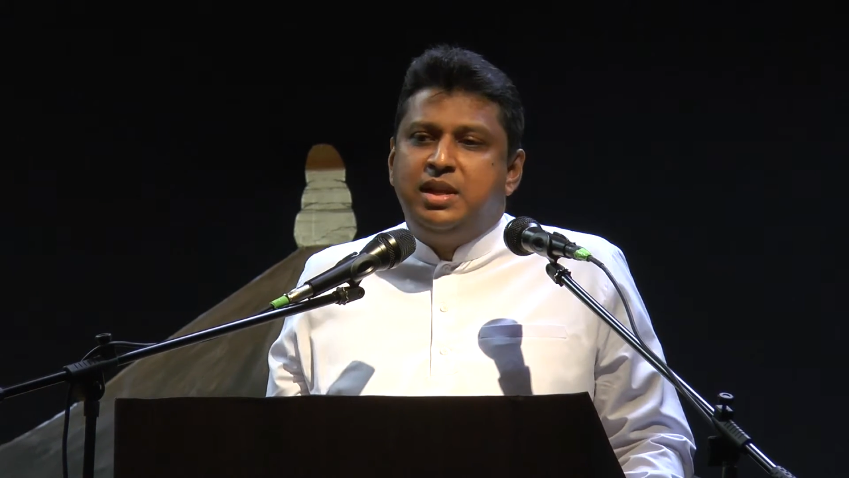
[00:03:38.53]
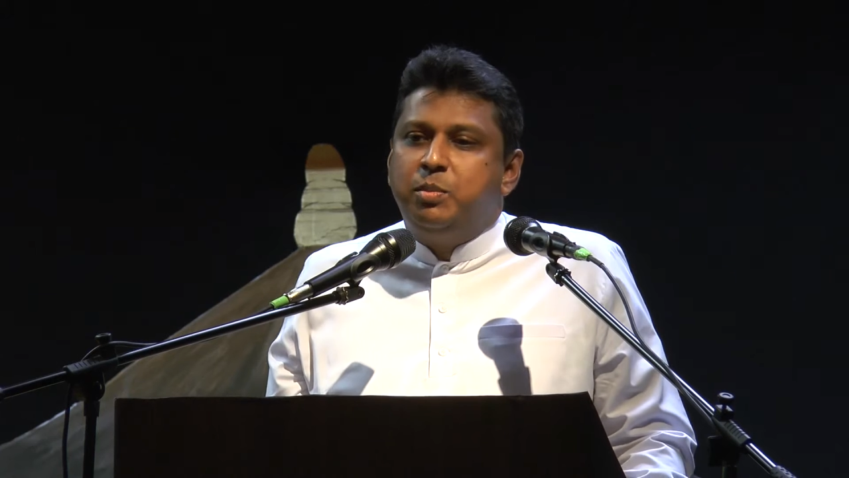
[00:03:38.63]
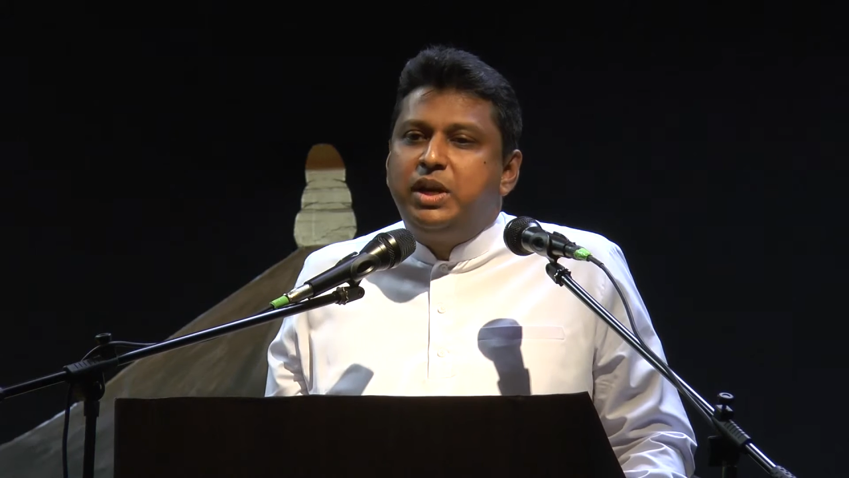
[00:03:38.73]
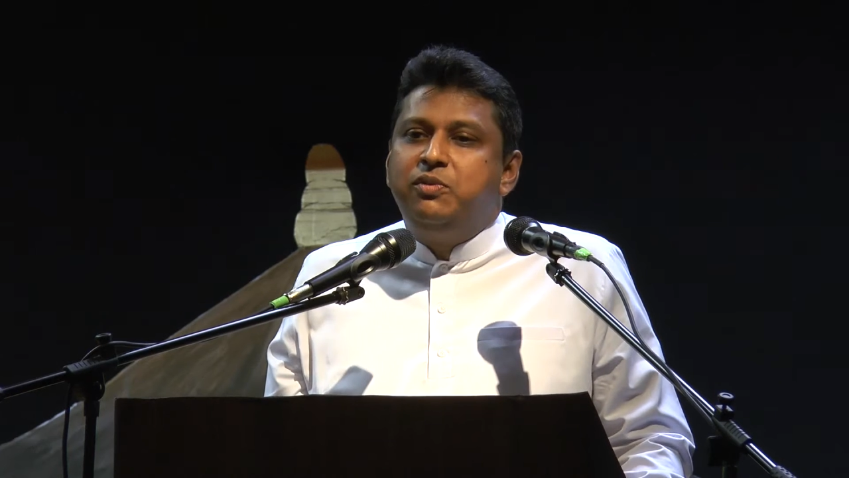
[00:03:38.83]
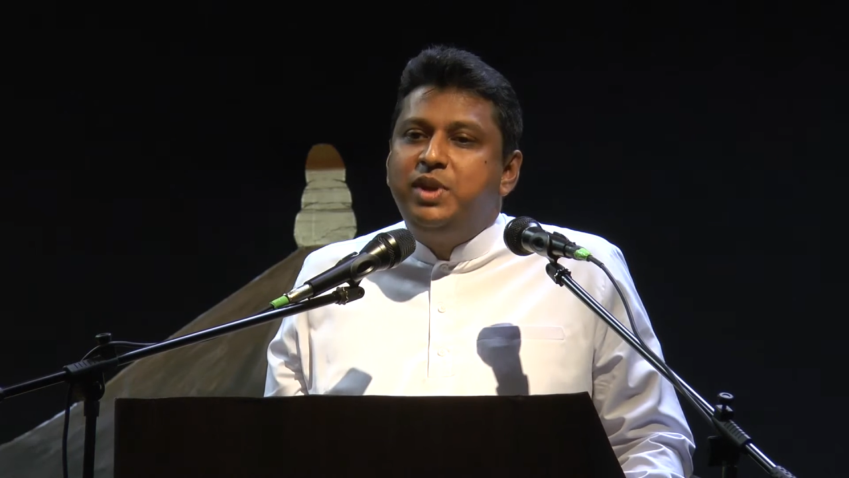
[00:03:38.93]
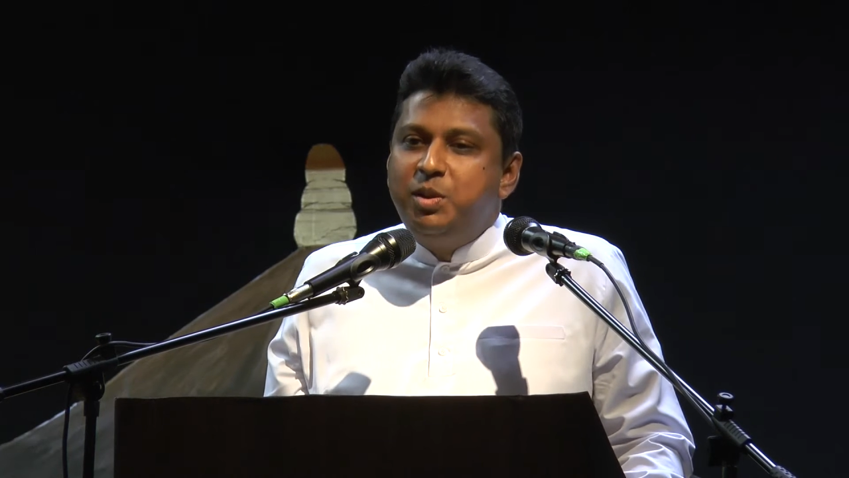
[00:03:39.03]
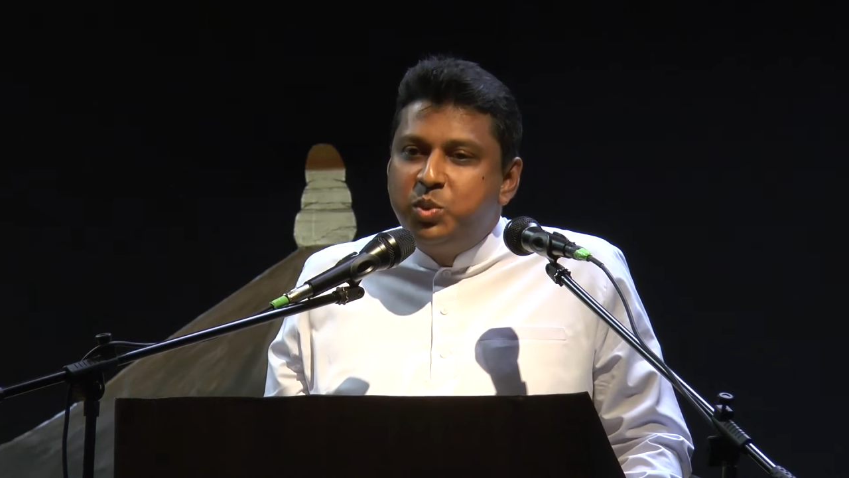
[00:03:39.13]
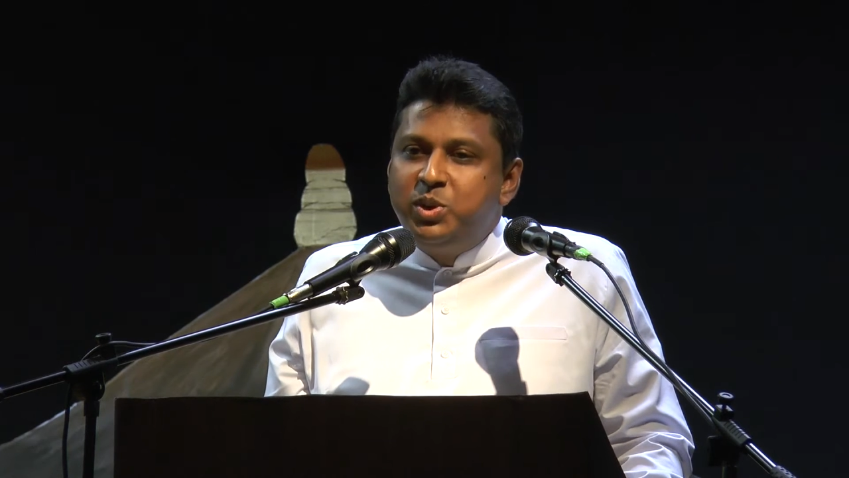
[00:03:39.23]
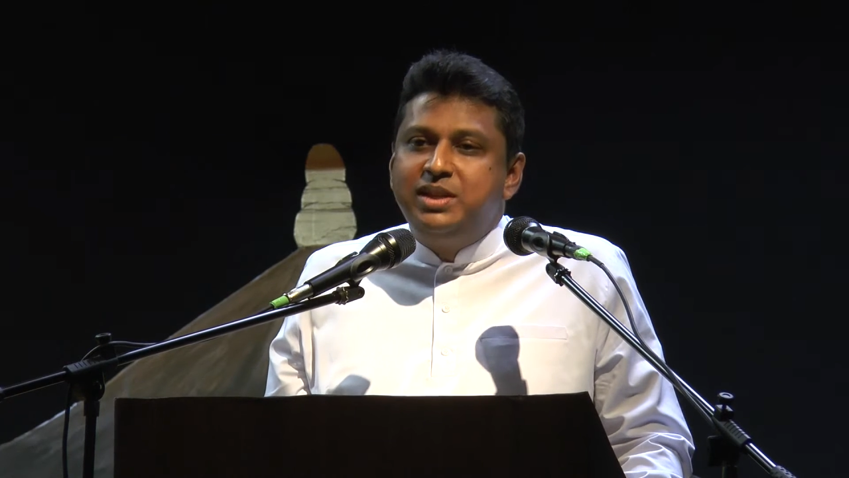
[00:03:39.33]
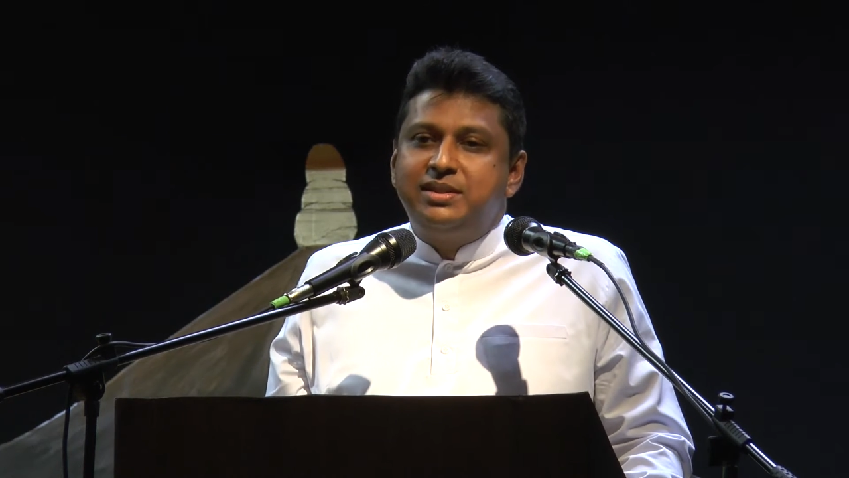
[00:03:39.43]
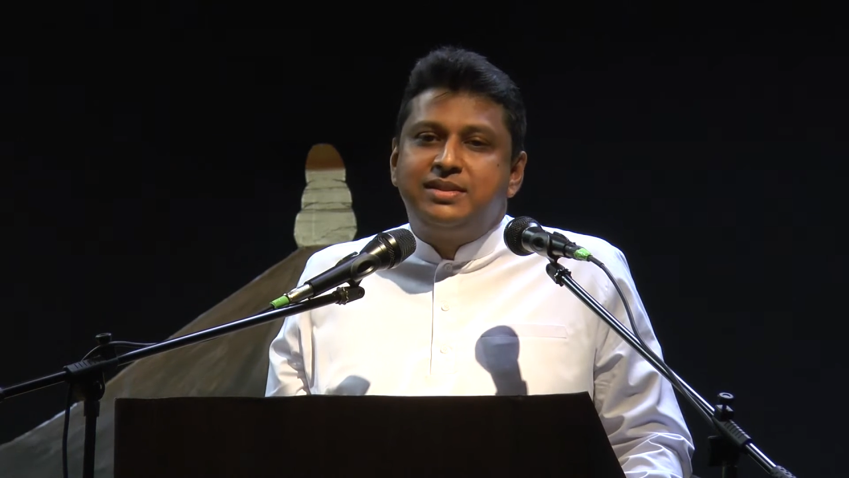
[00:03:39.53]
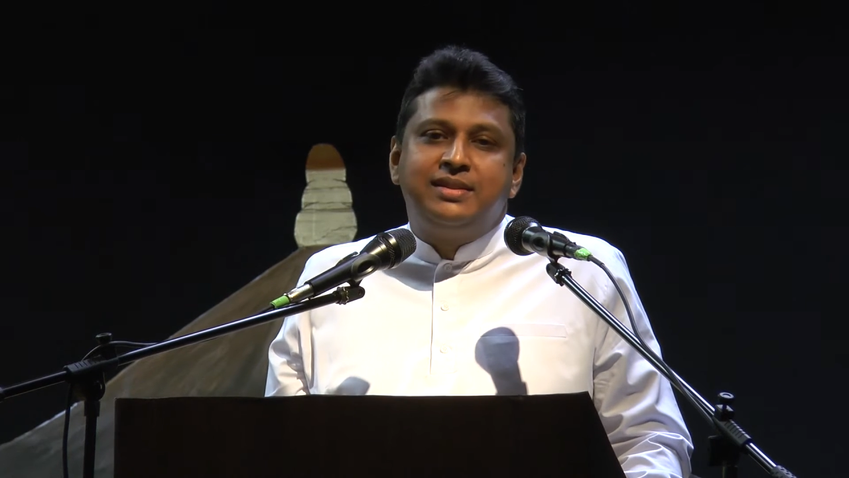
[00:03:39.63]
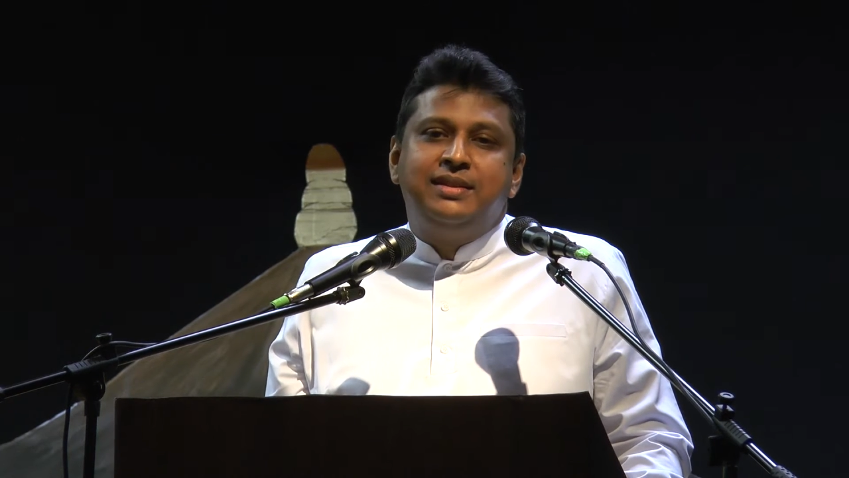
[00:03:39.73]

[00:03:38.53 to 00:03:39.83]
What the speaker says: But we Buddhists